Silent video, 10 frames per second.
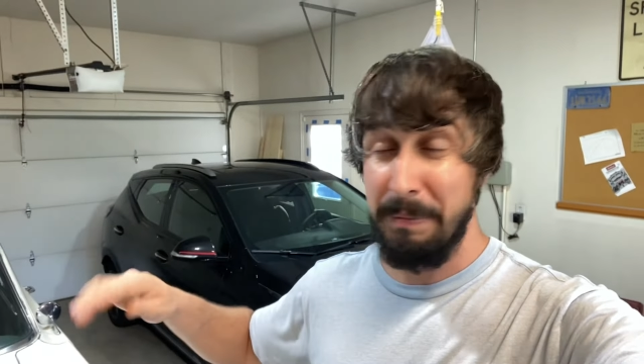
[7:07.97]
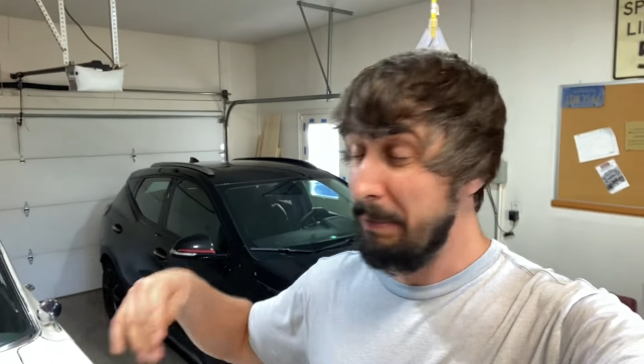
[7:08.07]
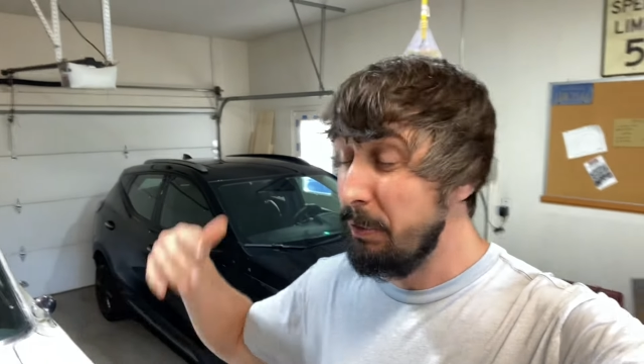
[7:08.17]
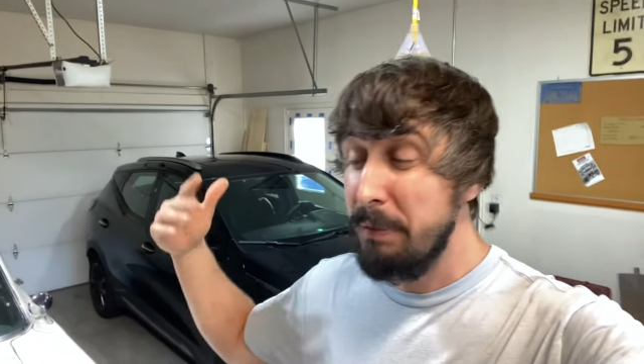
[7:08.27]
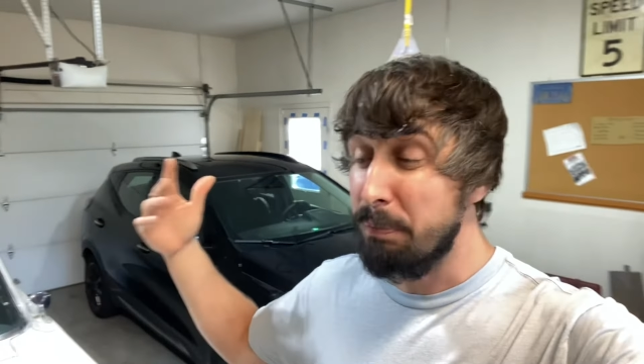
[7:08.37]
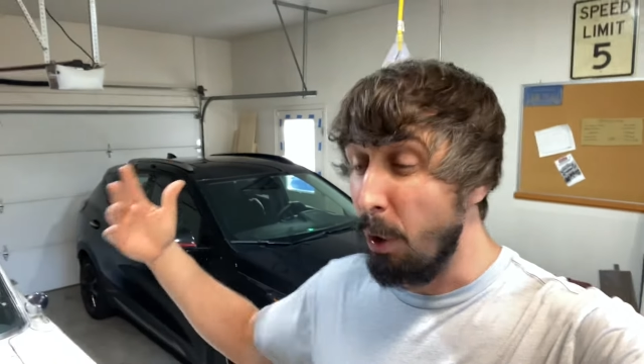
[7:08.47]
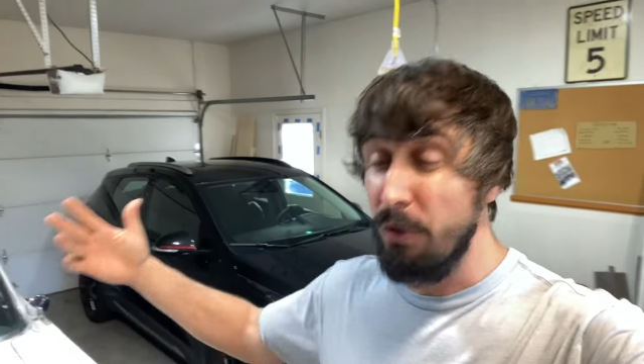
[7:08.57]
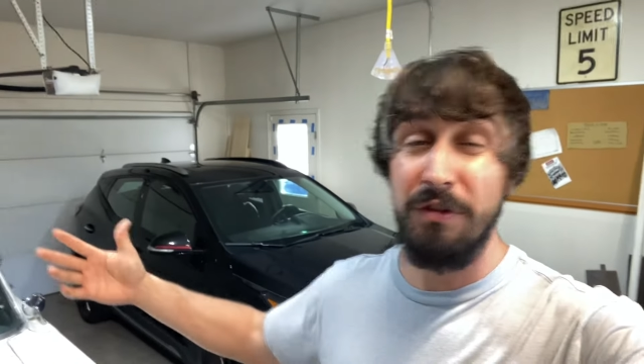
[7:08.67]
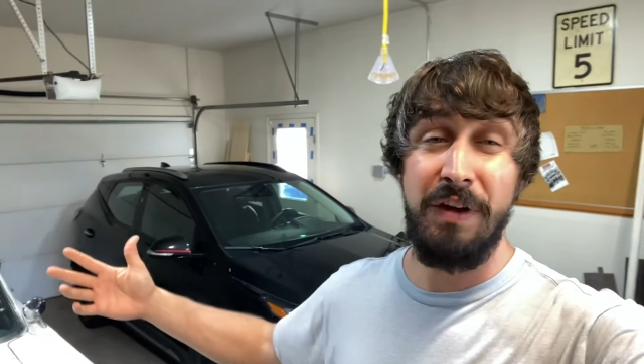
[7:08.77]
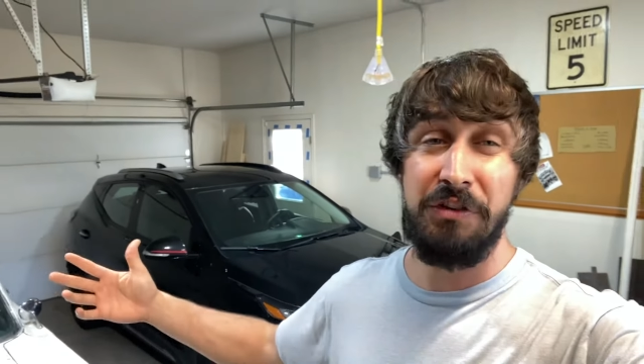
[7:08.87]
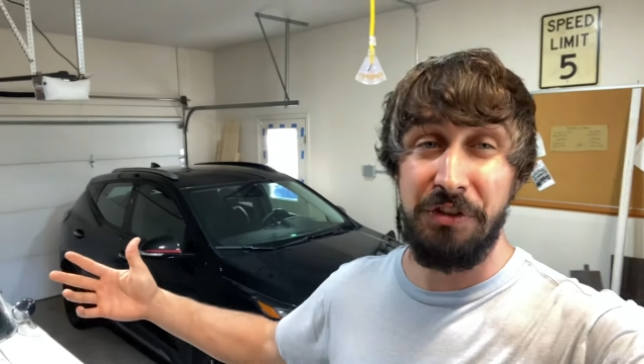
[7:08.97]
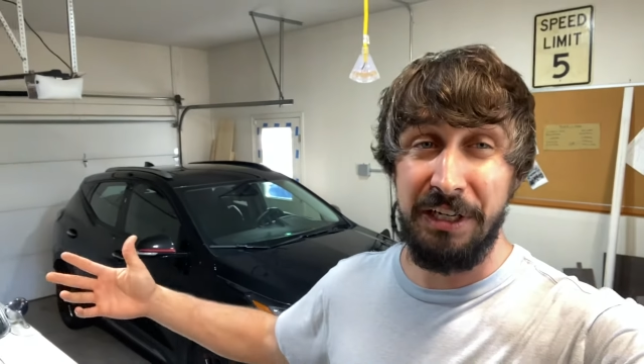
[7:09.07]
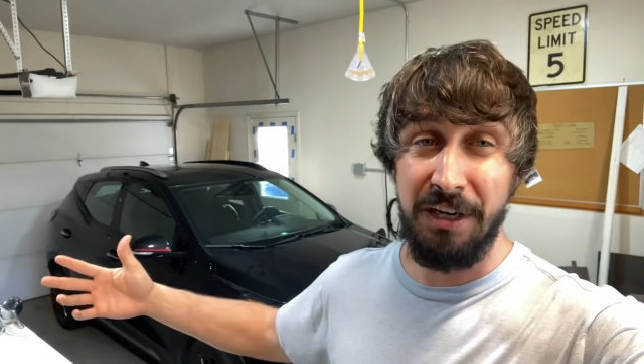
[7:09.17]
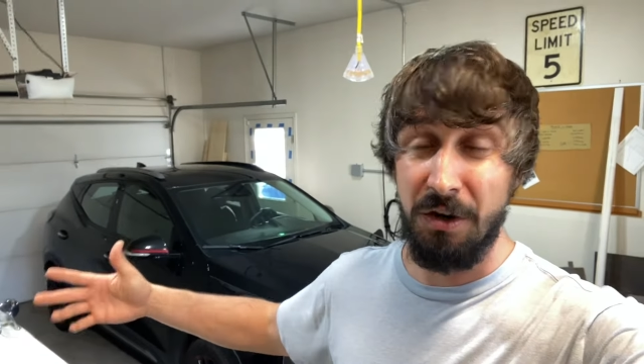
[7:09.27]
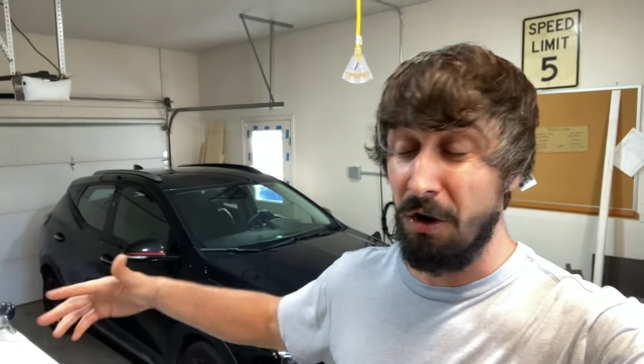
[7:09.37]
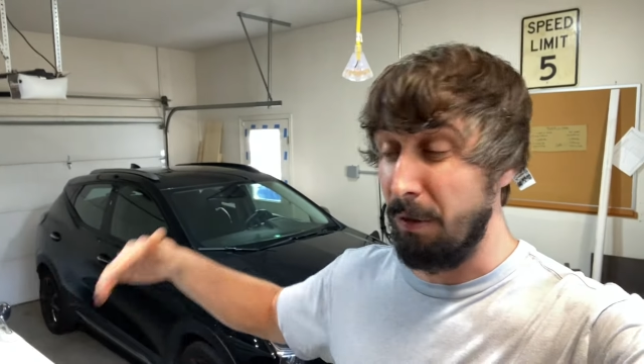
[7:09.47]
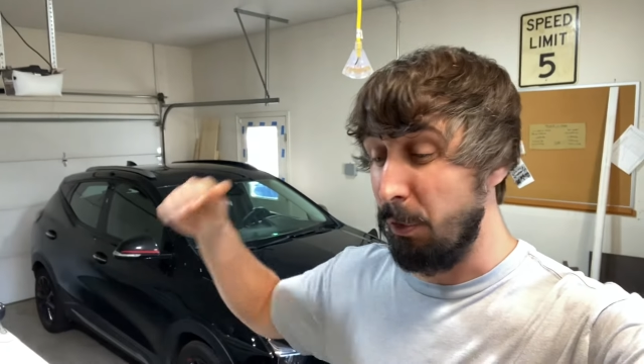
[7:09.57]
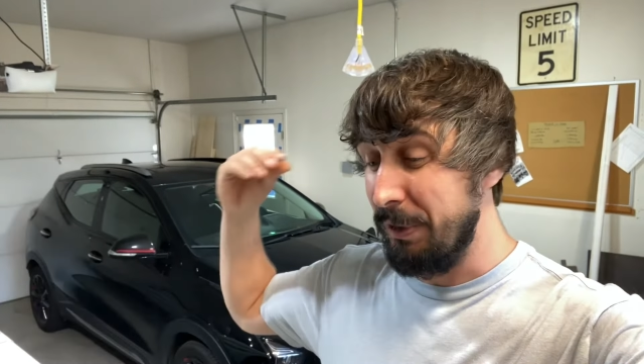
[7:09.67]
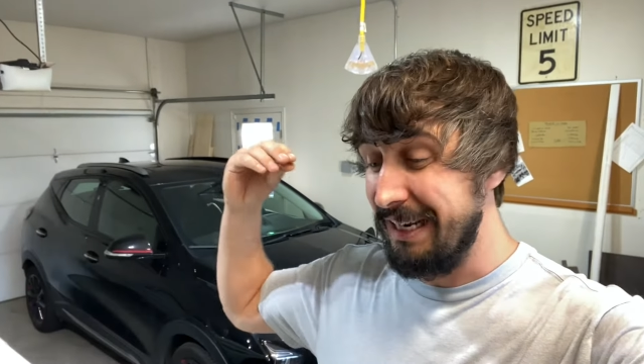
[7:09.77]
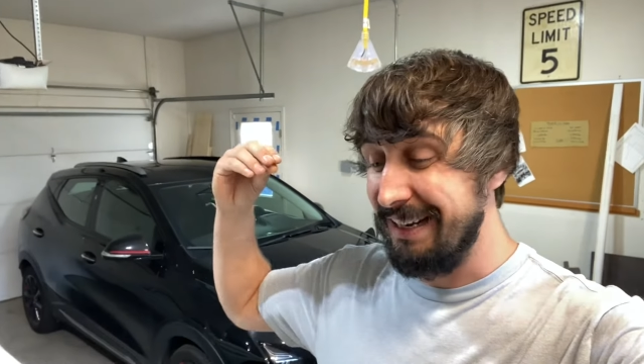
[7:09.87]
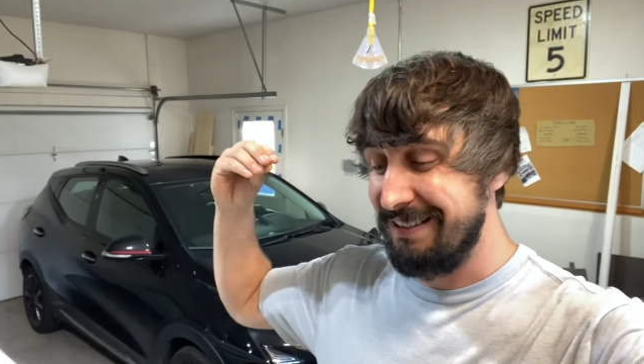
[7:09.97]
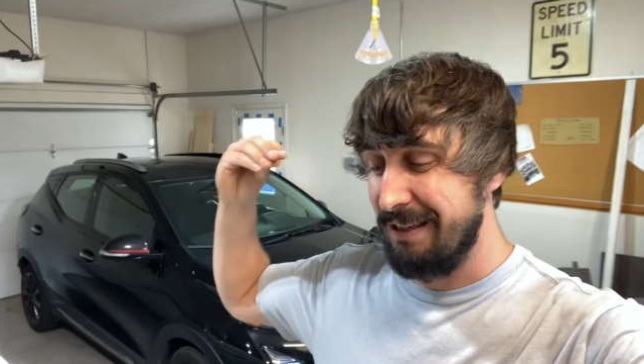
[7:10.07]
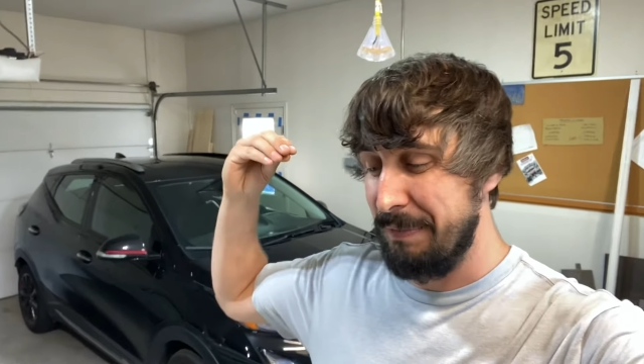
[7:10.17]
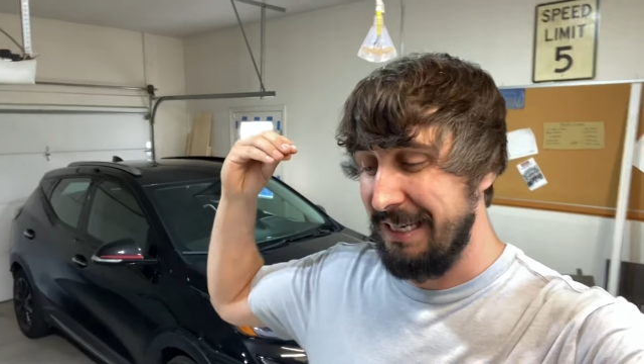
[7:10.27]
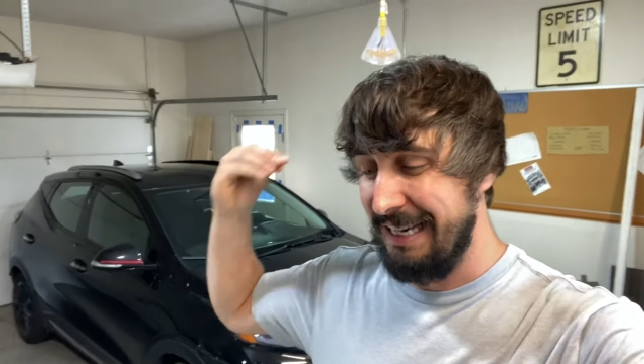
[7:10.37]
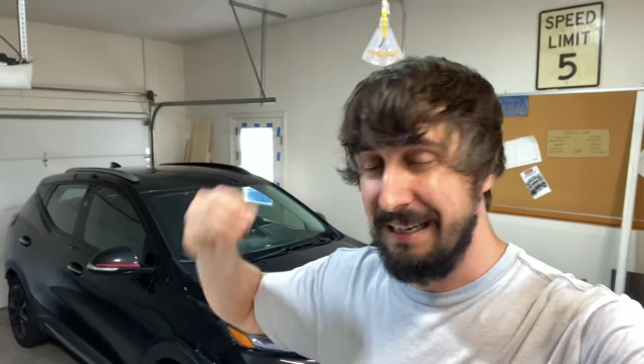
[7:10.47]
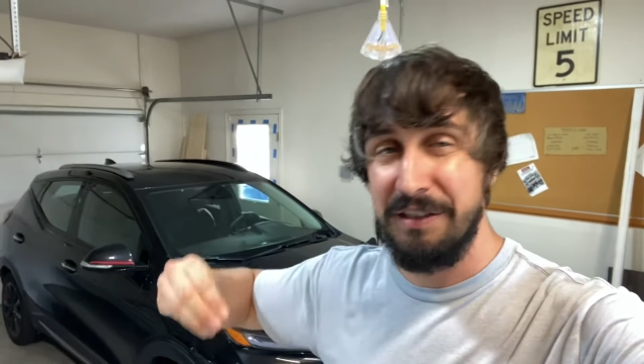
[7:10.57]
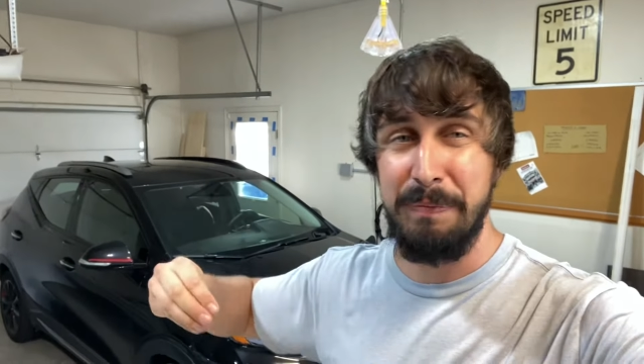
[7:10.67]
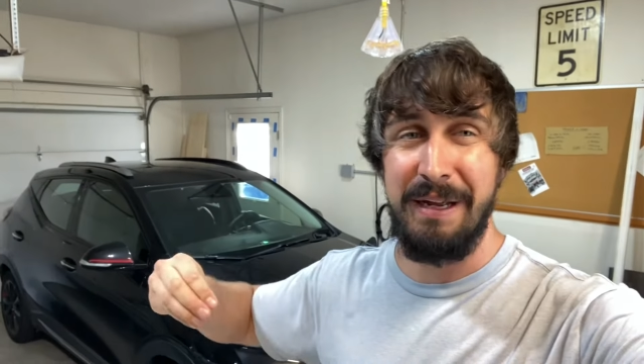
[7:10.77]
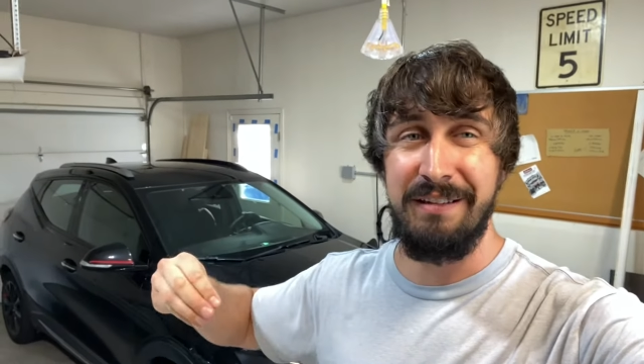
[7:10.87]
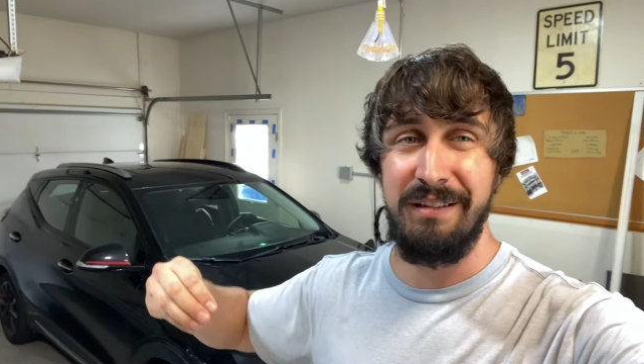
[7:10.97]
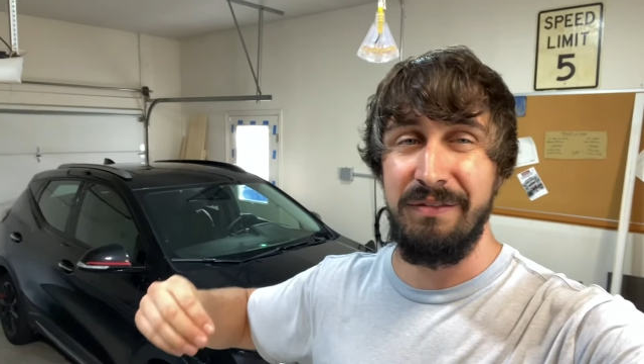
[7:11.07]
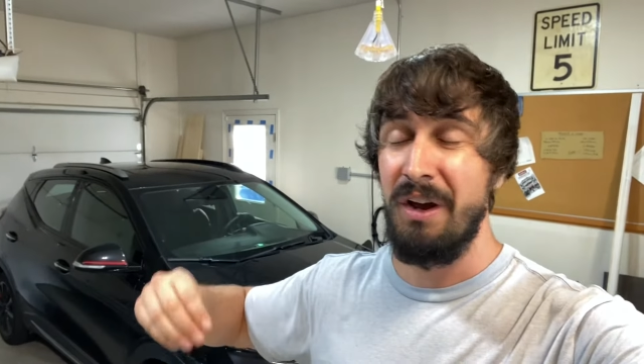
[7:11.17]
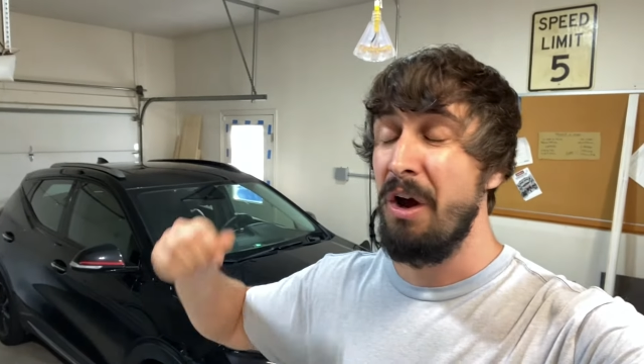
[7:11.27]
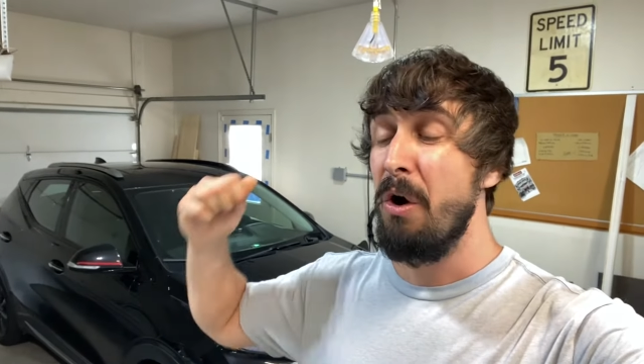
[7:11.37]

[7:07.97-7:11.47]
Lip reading: Maybe we both eventually get a car, but we can get something inexpensive.